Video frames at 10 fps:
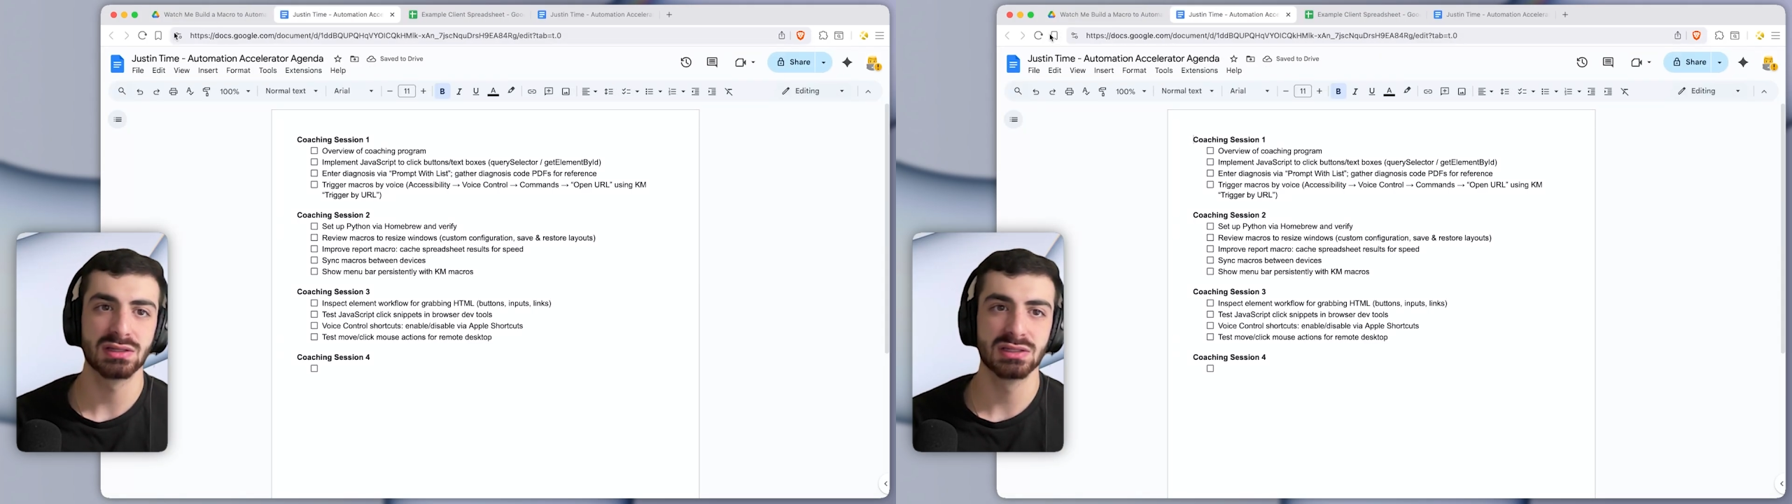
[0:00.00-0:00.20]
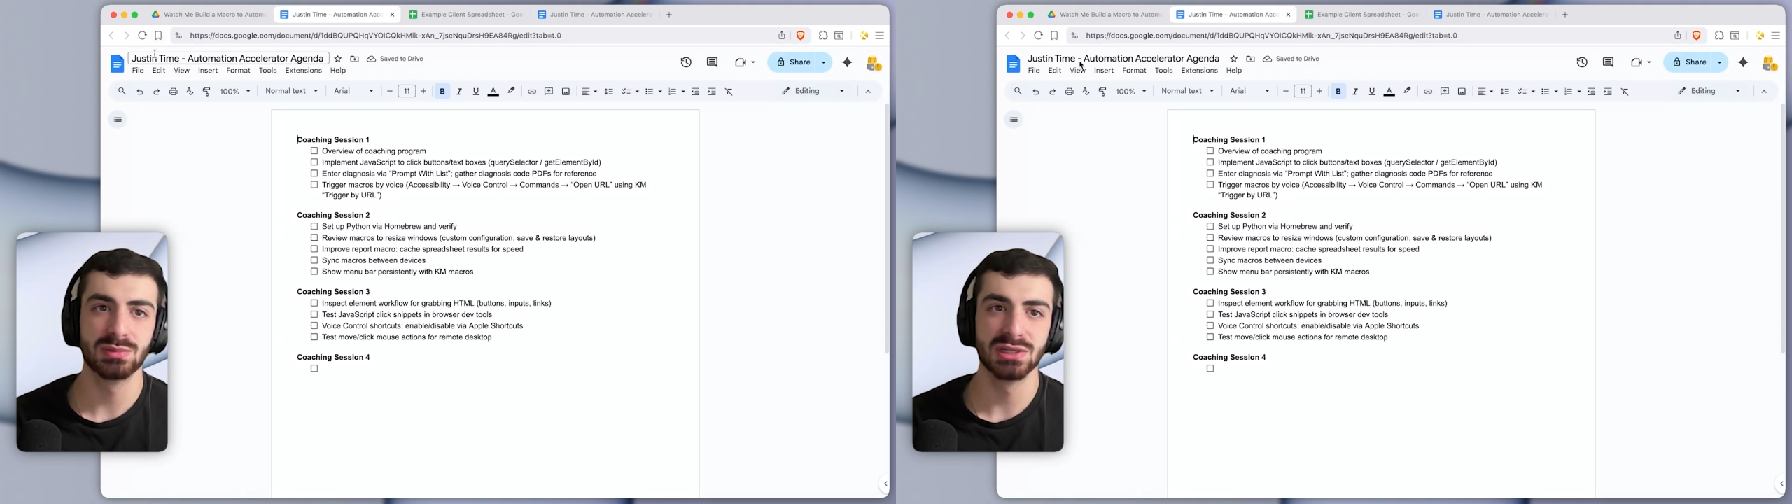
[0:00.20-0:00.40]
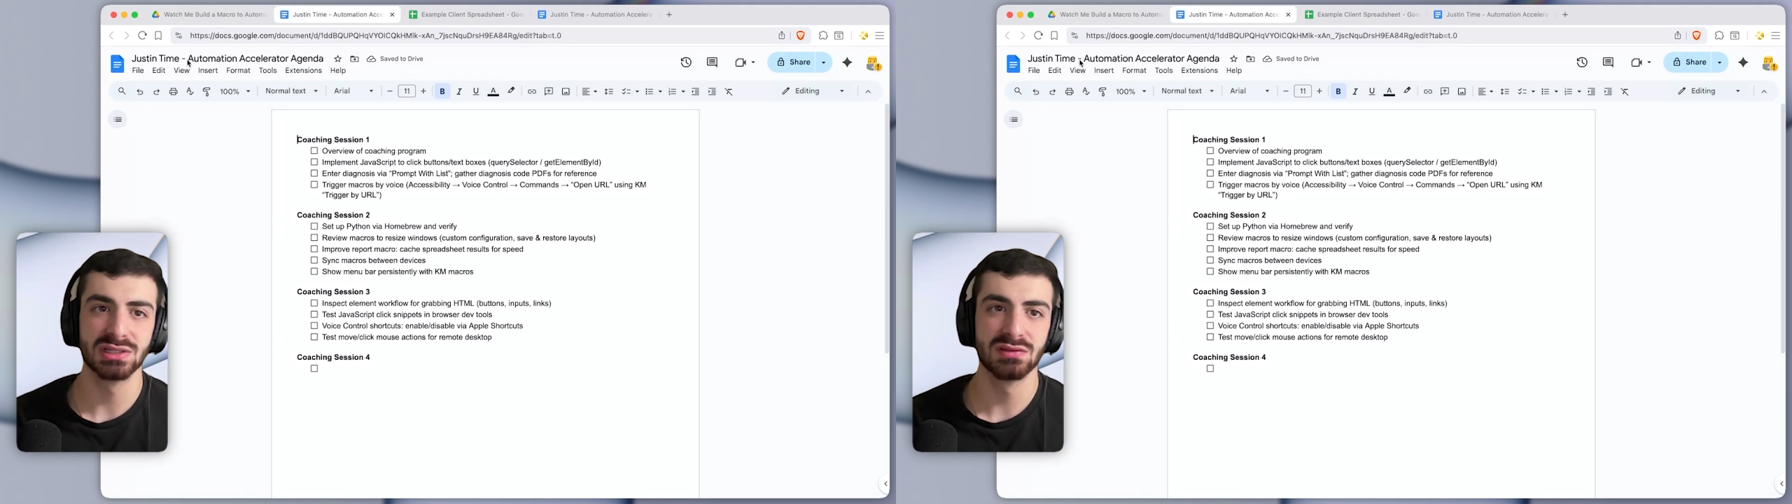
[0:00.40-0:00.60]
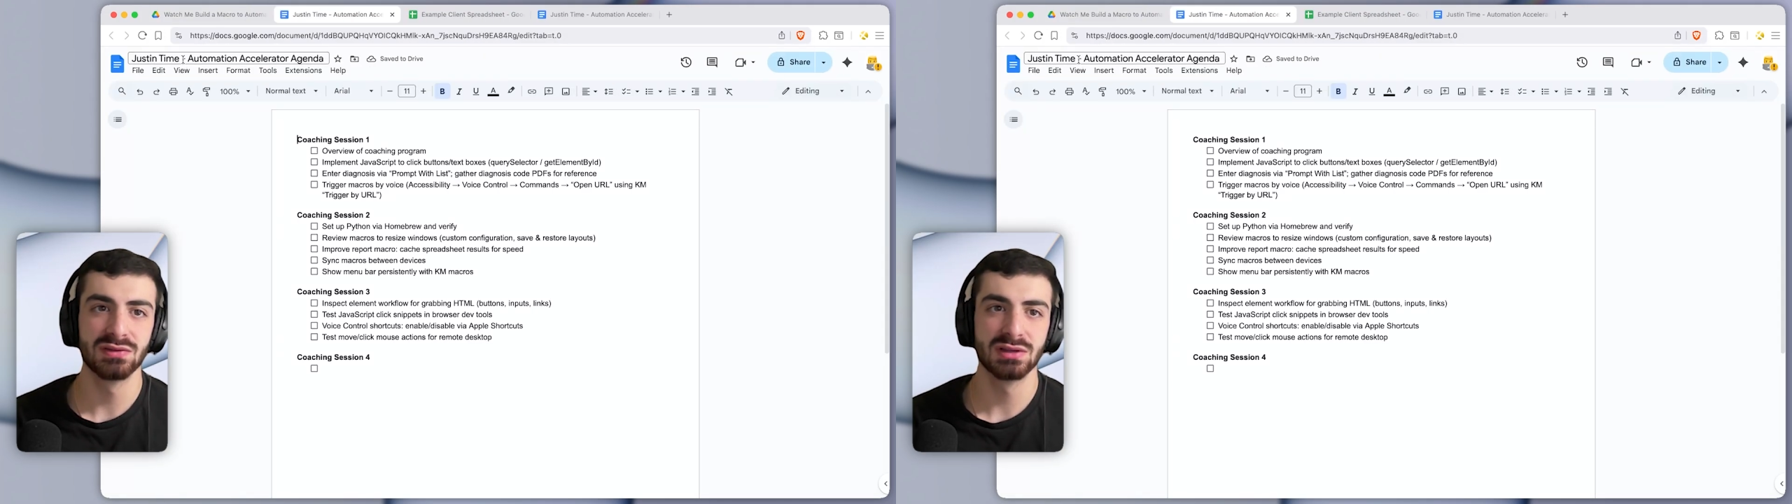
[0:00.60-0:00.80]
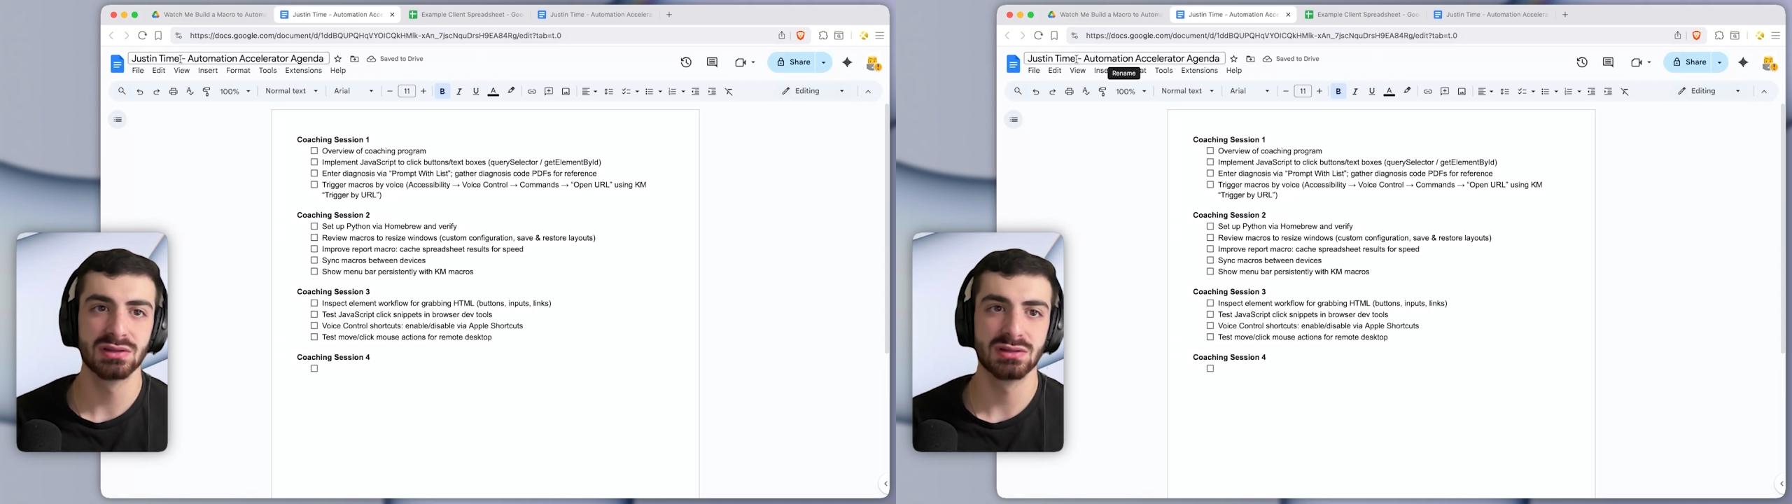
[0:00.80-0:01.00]

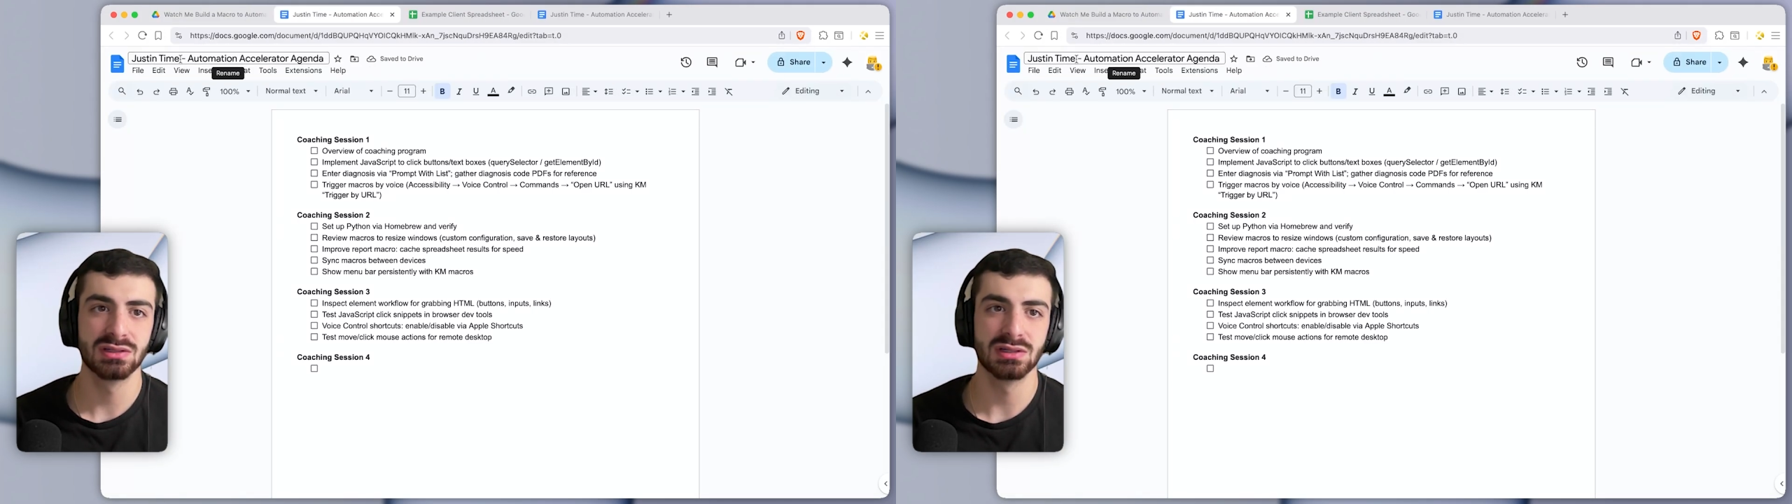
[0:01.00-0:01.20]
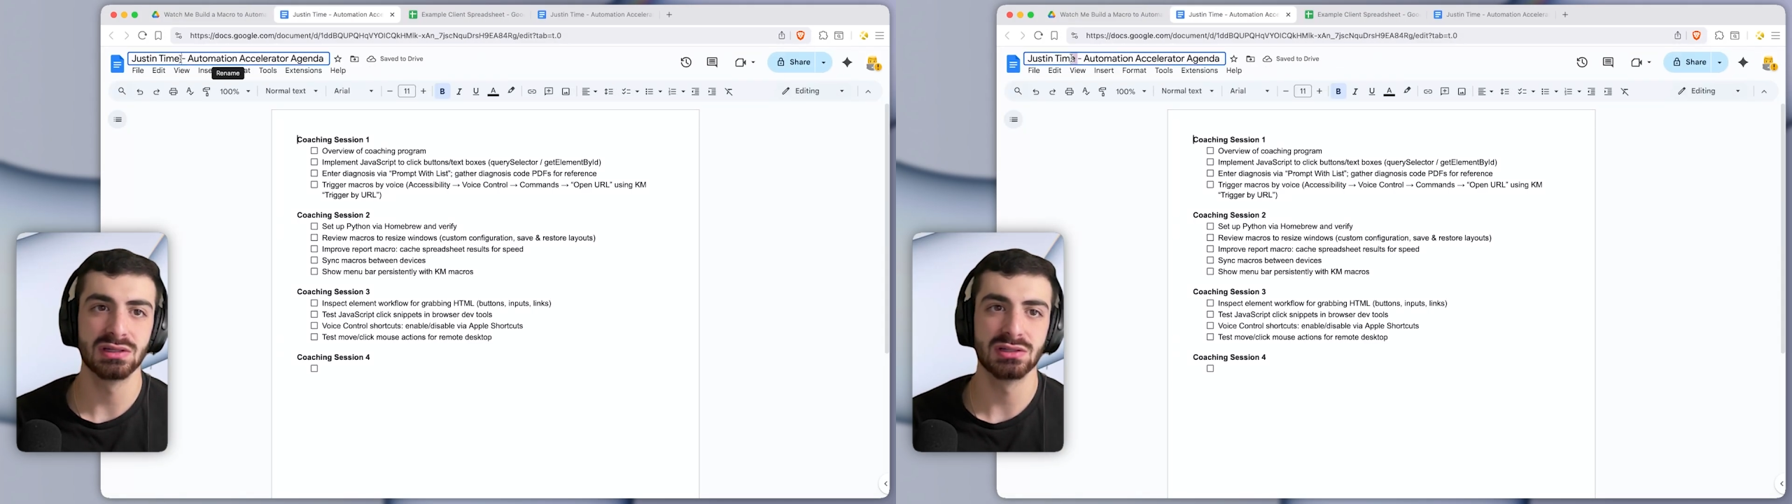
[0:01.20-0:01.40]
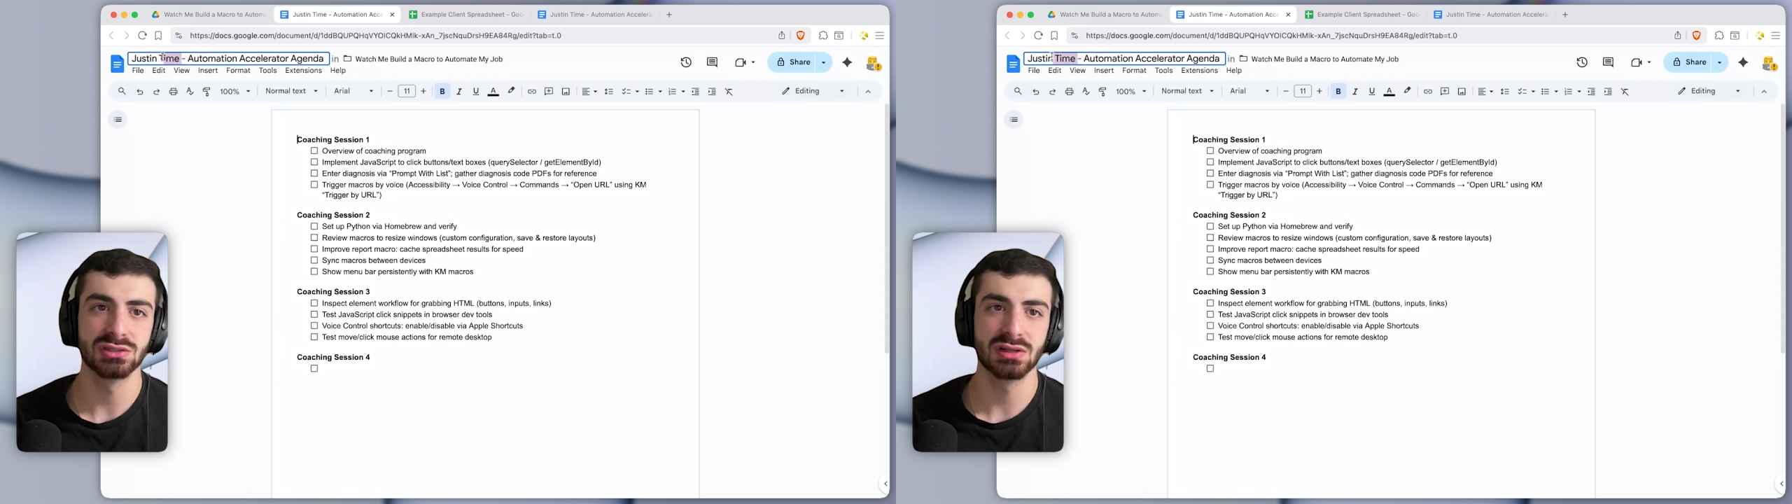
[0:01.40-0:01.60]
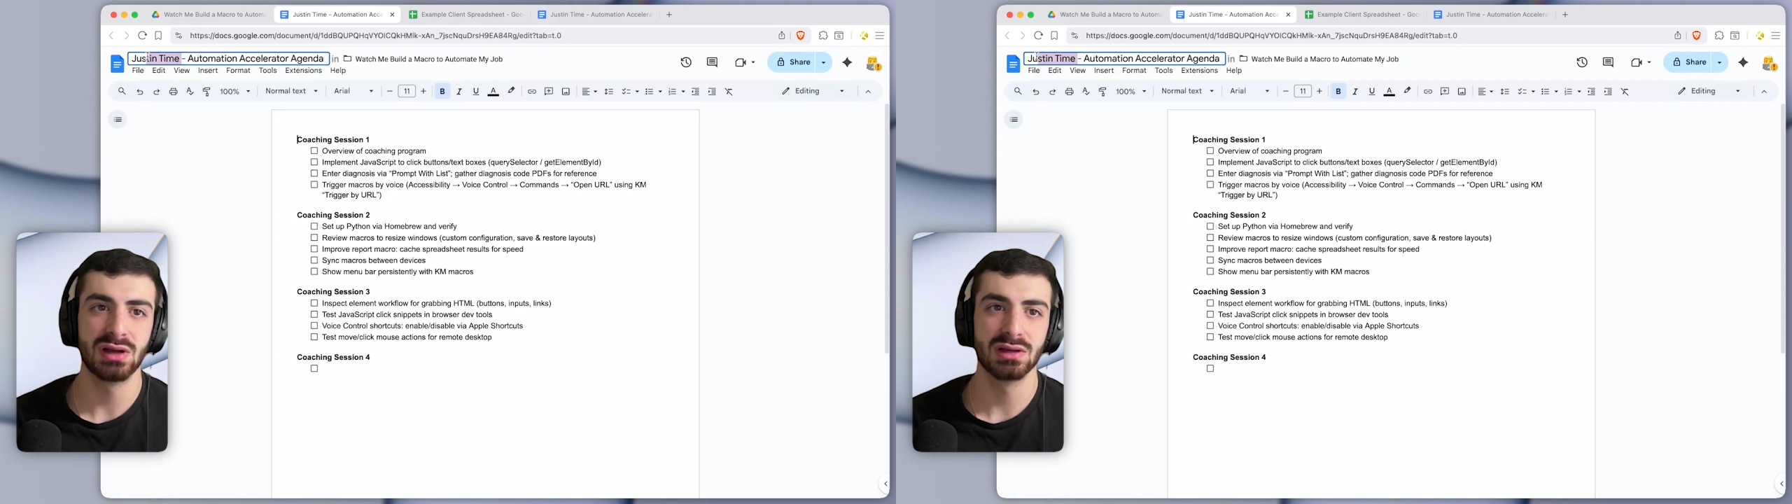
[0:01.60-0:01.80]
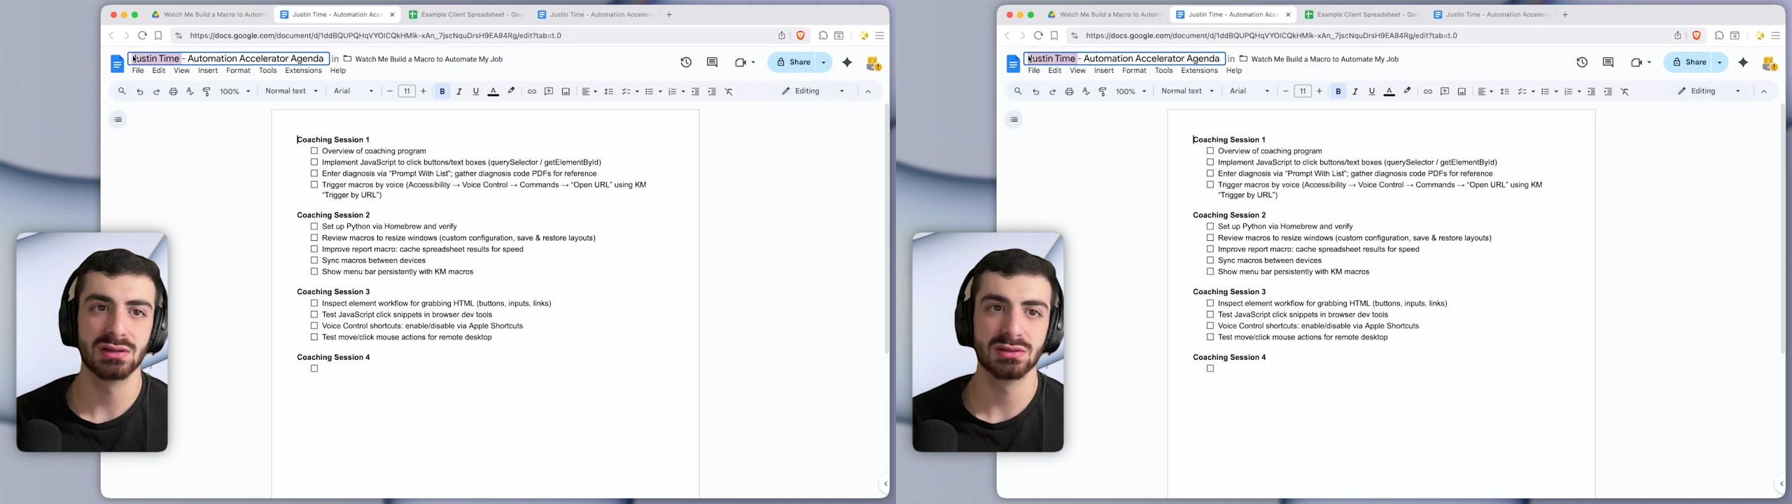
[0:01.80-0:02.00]
specific to each
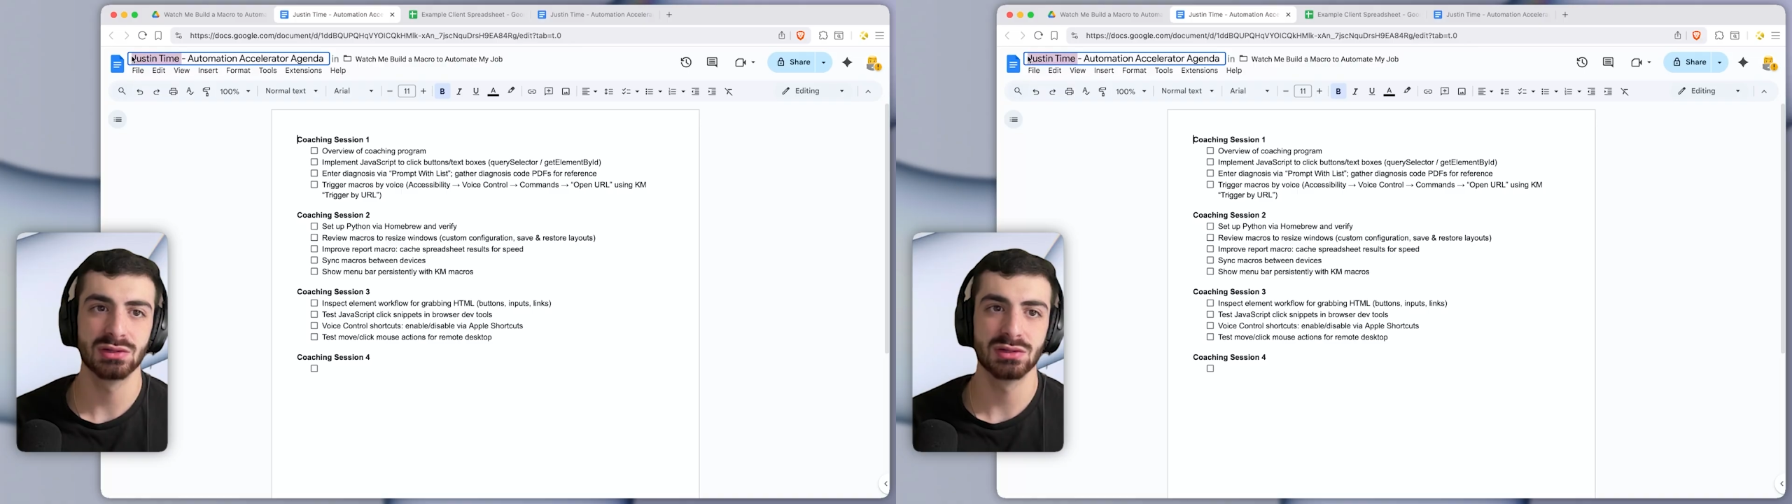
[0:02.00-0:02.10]
client.